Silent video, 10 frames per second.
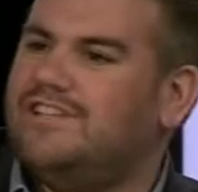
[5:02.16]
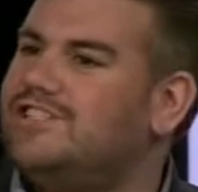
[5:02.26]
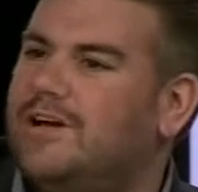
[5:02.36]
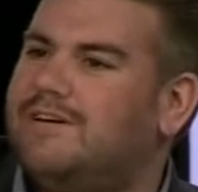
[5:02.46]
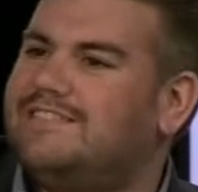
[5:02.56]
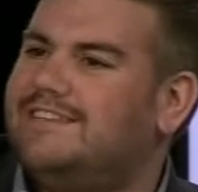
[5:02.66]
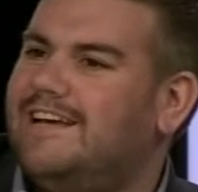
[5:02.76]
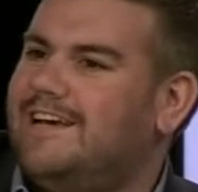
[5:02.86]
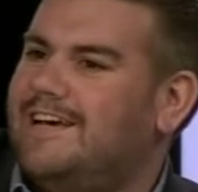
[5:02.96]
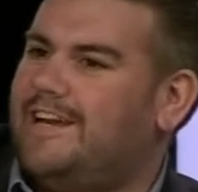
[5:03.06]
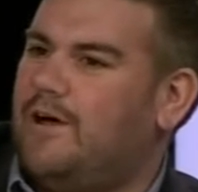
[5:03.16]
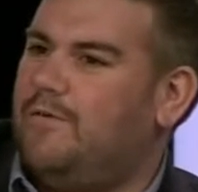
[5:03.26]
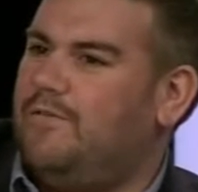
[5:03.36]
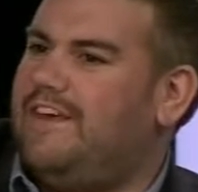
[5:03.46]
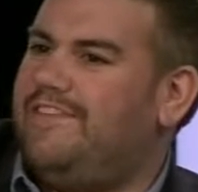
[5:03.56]
And so, as you
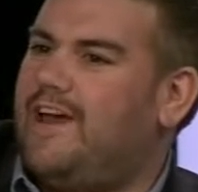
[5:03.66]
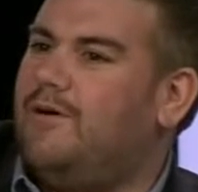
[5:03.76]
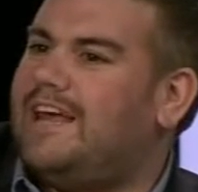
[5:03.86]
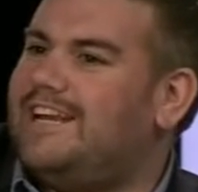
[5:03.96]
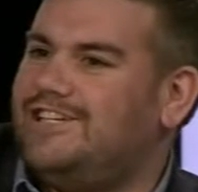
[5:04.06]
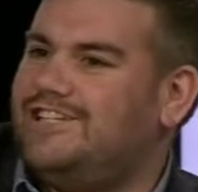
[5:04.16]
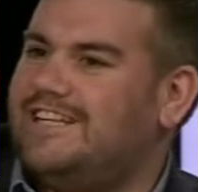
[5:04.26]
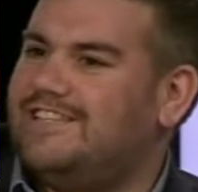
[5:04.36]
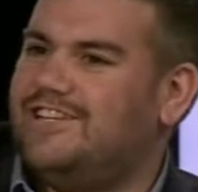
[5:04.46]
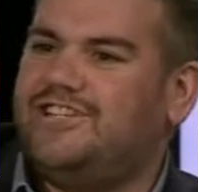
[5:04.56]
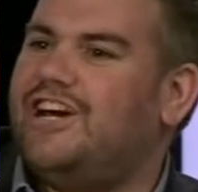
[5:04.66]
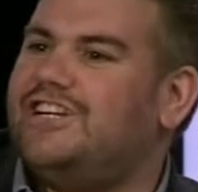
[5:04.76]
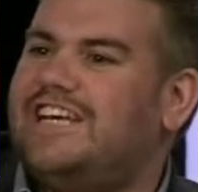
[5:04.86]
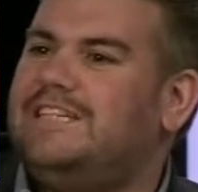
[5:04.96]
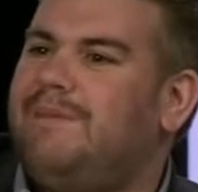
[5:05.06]
know, the old adage says, the
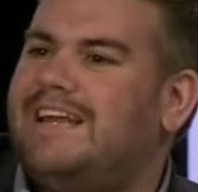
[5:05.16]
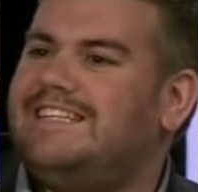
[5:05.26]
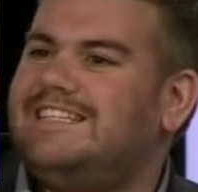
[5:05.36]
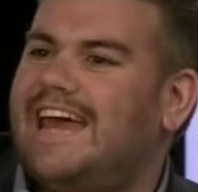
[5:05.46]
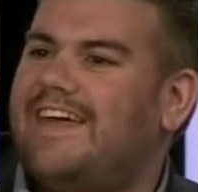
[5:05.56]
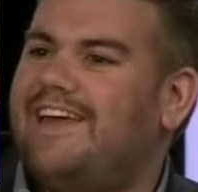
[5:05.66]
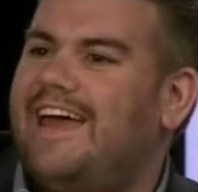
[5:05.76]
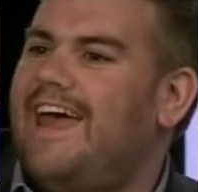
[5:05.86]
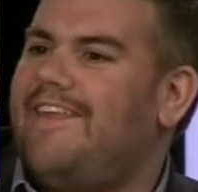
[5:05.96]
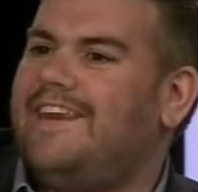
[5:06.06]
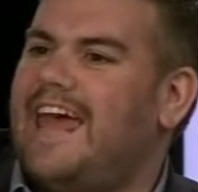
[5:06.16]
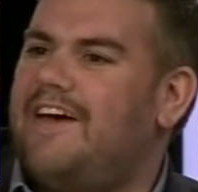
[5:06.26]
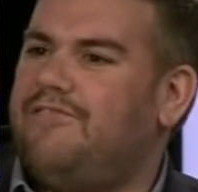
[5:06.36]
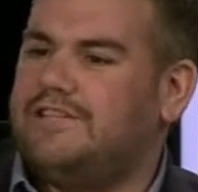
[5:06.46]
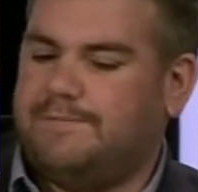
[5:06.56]
church is better together than it
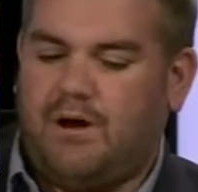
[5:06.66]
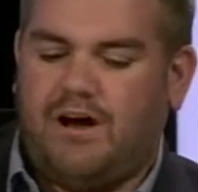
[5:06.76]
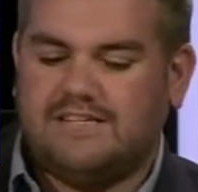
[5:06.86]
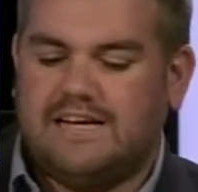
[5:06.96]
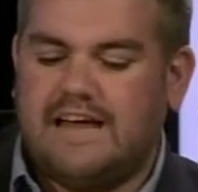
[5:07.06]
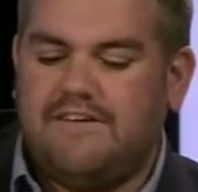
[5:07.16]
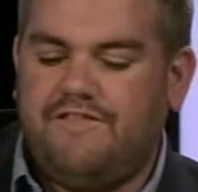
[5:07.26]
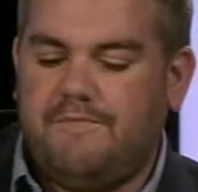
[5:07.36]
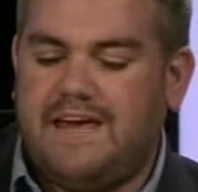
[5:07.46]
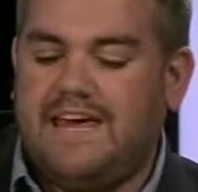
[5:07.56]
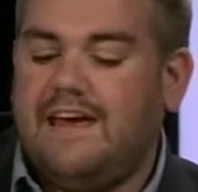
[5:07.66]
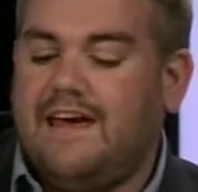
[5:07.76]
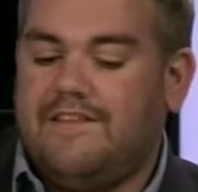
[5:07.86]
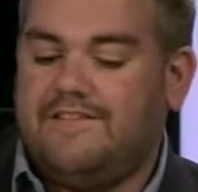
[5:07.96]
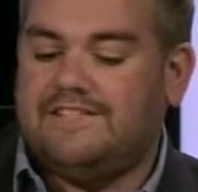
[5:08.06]
ever is apart. And for me,
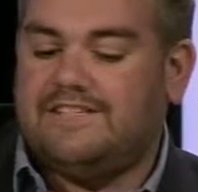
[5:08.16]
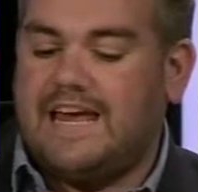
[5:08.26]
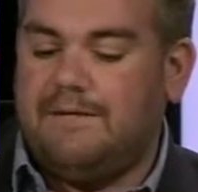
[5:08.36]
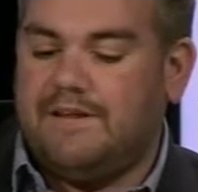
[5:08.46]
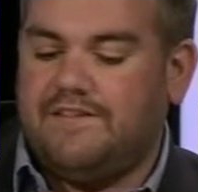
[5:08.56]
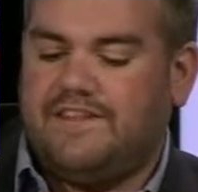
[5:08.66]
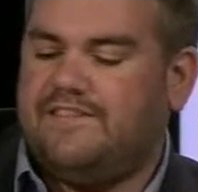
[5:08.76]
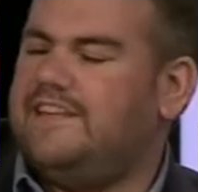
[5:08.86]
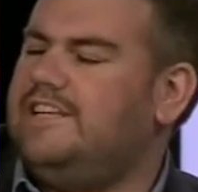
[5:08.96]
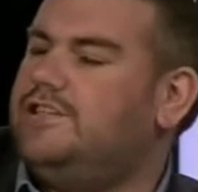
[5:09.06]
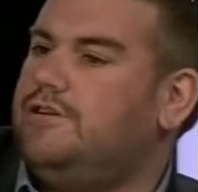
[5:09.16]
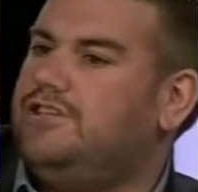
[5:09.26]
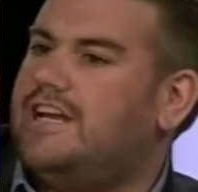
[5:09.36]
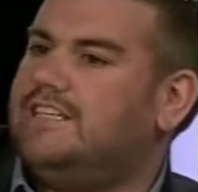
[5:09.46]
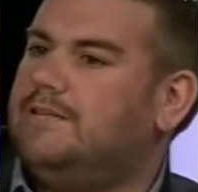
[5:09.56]
the statement that these two
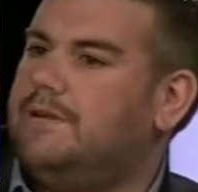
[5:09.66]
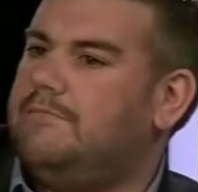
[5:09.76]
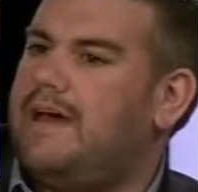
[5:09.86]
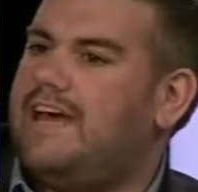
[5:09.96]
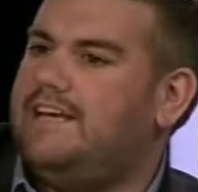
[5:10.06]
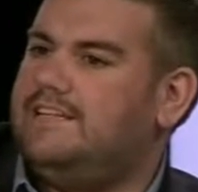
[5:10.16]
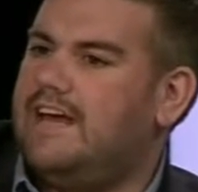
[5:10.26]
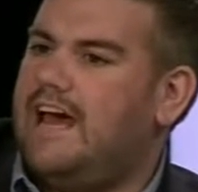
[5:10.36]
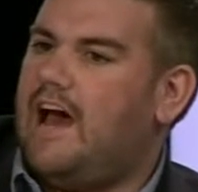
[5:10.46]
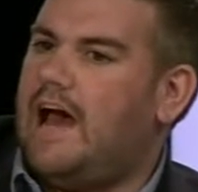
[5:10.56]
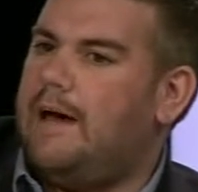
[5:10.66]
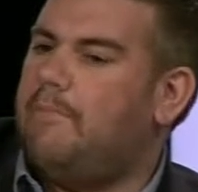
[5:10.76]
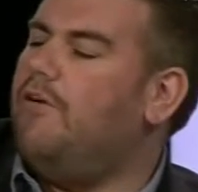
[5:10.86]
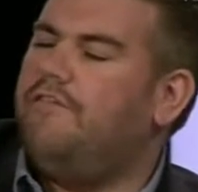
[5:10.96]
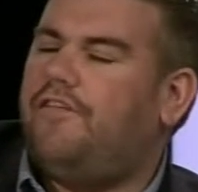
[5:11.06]
gentlemen made
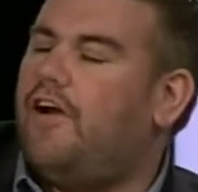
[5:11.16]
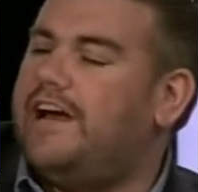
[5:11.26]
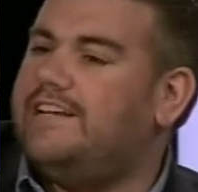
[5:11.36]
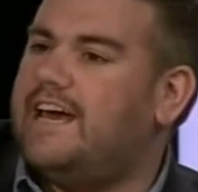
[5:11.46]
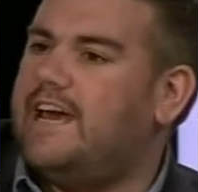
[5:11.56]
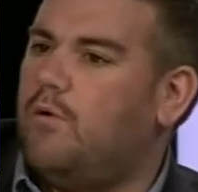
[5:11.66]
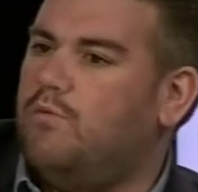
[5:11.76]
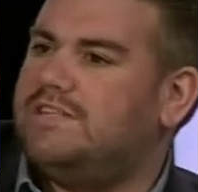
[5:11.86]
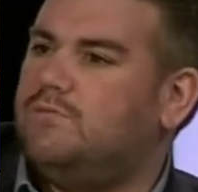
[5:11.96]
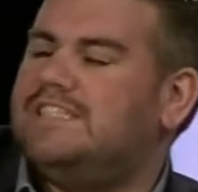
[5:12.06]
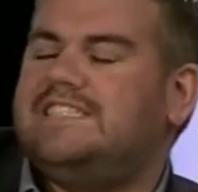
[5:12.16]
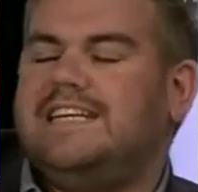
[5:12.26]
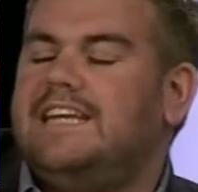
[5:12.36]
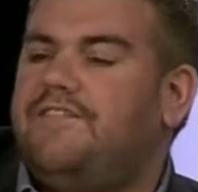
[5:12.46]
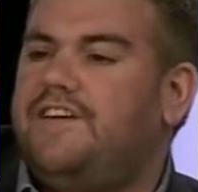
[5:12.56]
on Friday was
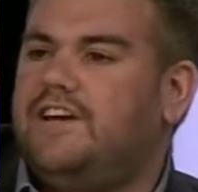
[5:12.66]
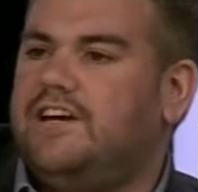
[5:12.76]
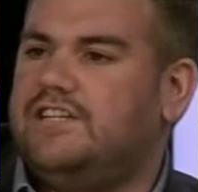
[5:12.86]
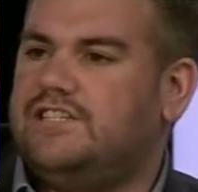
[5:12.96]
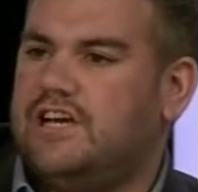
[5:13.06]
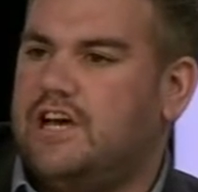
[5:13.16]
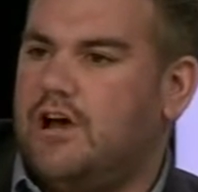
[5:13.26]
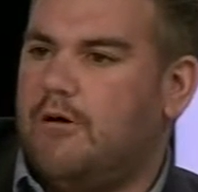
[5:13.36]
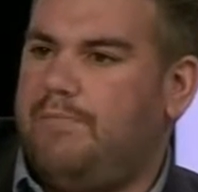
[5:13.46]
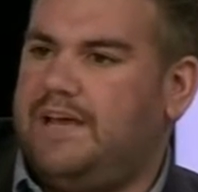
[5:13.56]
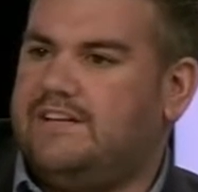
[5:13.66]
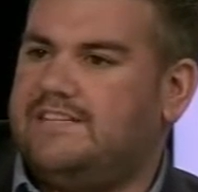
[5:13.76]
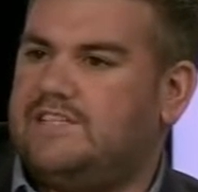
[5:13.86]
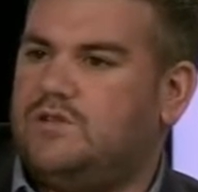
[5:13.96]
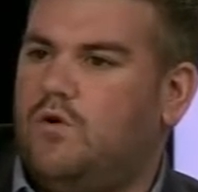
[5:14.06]
significant
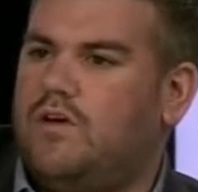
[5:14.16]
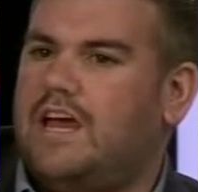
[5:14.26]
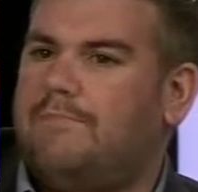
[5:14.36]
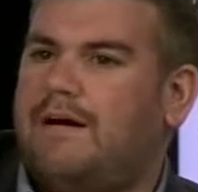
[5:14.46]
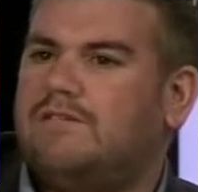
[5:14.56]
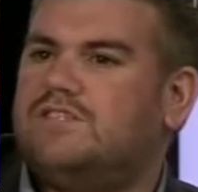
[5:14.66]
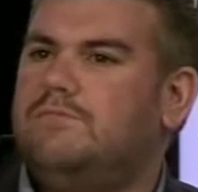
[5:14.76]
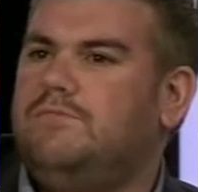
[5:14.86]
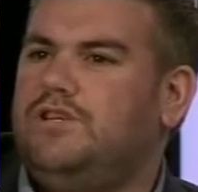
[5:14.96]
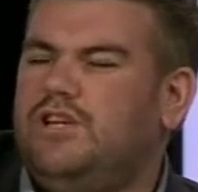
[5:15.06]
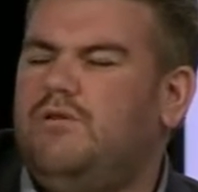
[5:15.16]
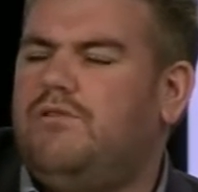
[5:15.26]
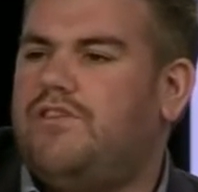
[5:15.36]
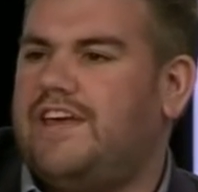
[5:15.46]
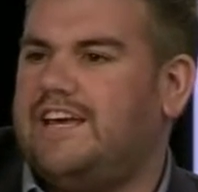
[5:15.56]
because it's talking about some new
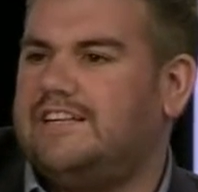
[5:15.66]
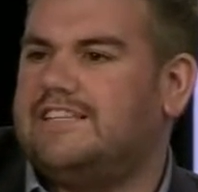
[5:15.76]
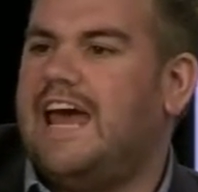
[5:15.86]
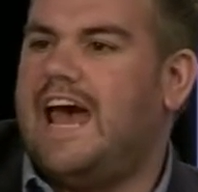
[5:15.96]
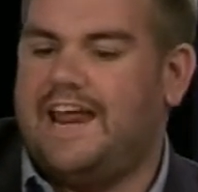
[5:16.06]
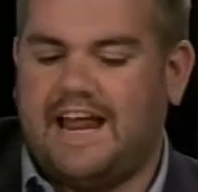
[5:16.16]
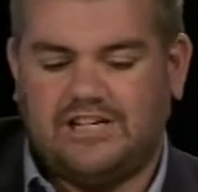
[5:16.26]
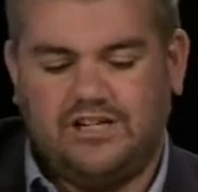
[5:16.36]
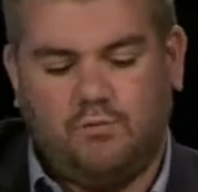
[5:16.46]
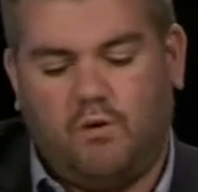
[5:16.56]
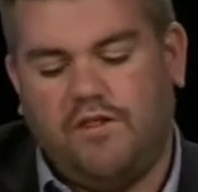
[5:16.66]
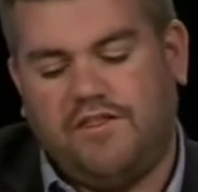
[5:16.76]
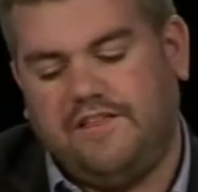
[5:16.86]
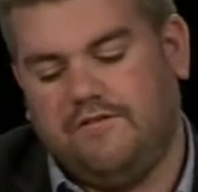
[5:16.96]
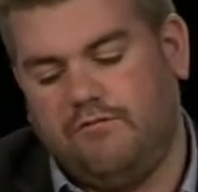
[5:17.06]
things. And actually, the one
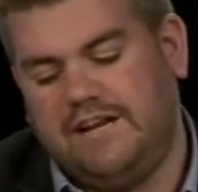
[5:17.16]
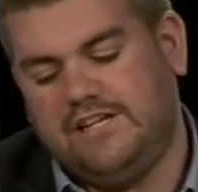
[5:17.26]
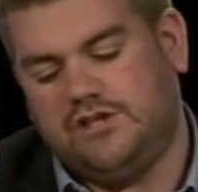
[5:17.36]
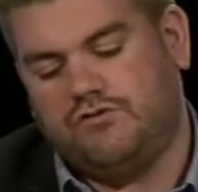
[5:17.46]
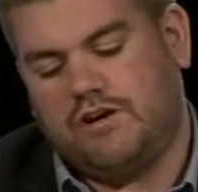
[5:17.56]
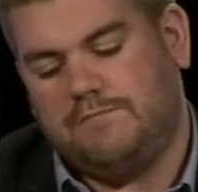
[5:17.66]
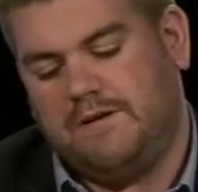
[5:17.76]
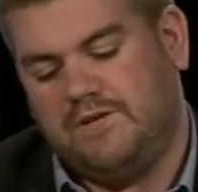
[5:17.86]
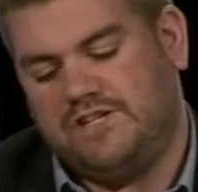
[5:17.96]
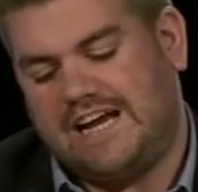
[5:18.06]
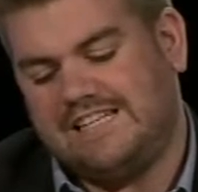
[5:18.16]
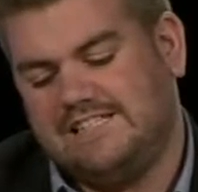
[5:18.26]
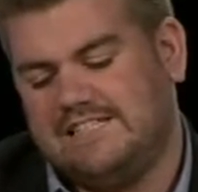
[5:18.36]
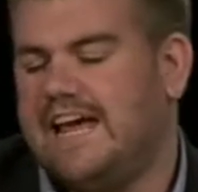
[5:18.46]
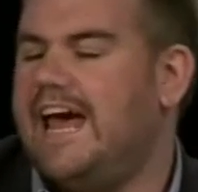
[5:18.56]
thing that really struck me, which
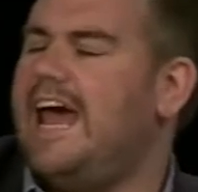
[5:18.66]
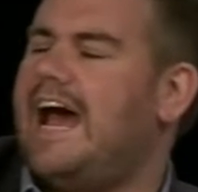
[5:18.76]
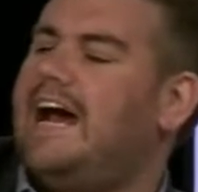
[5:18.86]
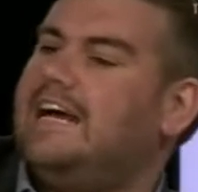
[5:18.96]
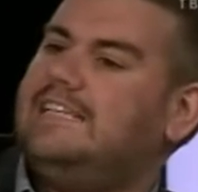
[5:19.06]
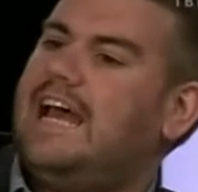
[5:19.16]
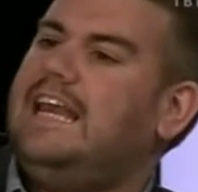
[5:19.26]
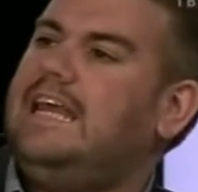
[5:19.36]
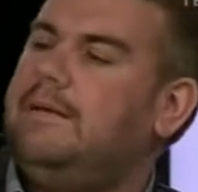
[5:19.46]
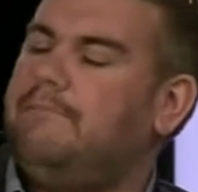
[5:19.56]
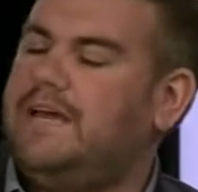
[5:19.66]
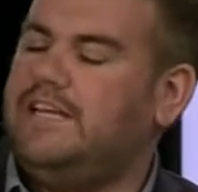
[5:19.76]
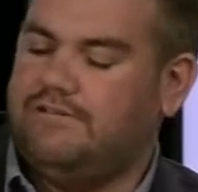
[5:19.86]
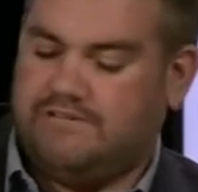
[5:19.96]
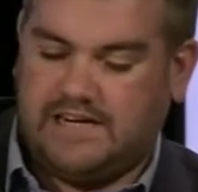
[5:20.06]
hasn't had any
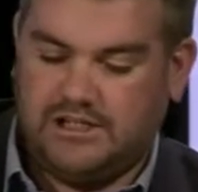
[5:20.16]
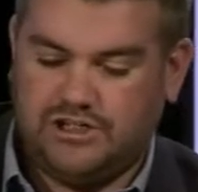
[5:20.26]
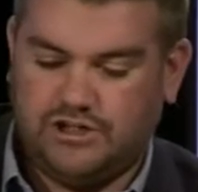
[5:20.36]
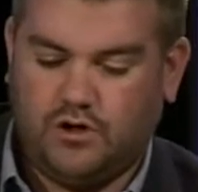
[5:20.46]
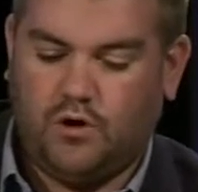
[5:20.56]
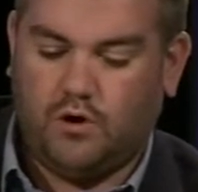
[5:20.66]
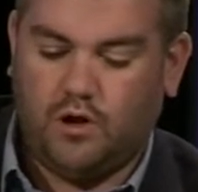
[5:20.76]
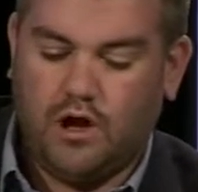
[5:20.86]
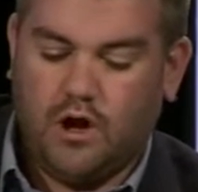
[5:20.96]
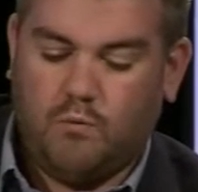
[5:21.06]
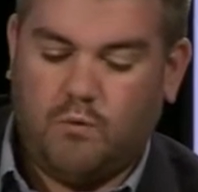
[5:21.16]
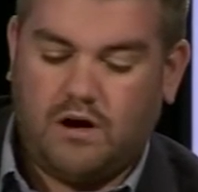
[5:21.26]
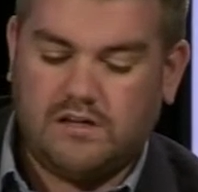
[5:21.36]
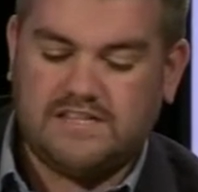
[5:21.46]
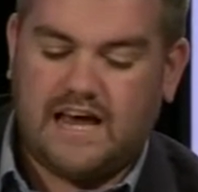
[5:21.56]
media attention at all,
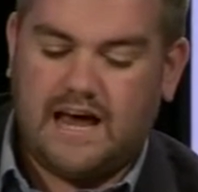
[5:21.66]
was